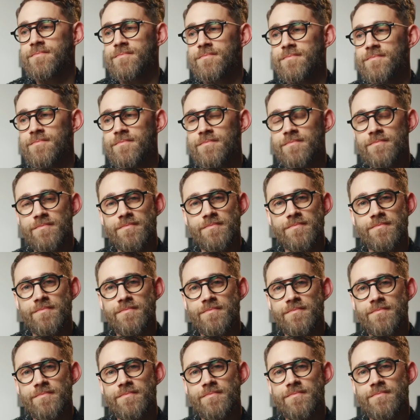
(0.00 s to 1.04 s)

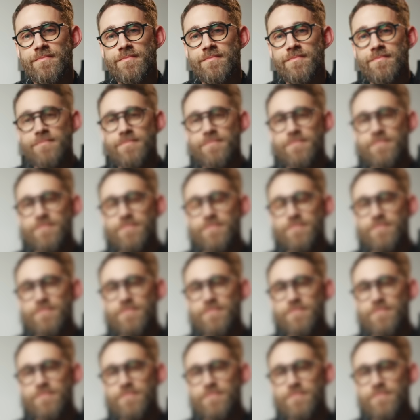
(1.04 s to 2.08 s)

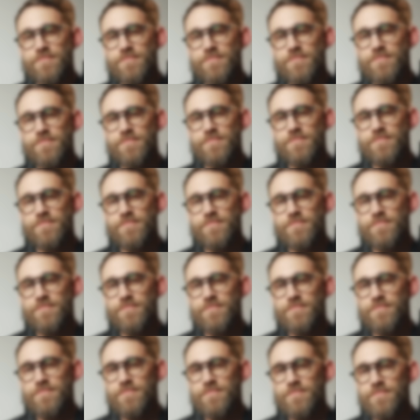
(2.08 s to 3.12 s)

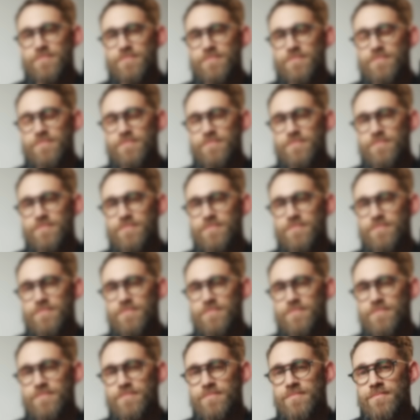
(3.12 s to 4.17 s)

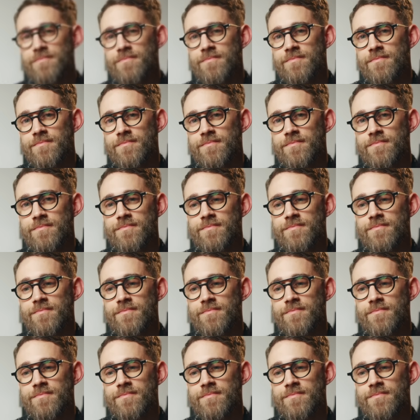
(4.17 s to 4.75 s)
[no speech]